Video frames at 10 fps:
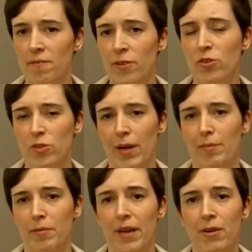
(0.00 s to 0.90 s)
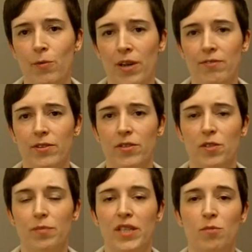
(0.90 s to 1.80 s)
Fewer scrapped
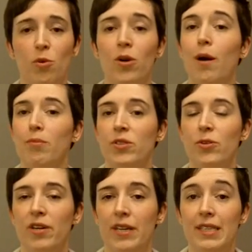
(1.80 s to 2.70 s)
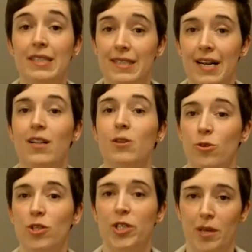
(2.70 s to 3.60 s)
wafers means more opportunity to sell
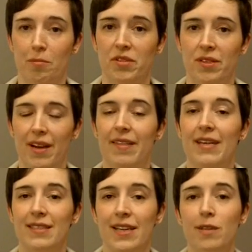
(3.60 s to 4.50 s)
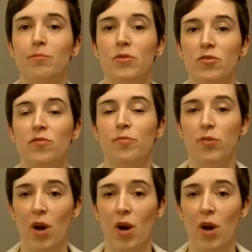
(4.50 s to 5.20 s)
good chips, and that's improved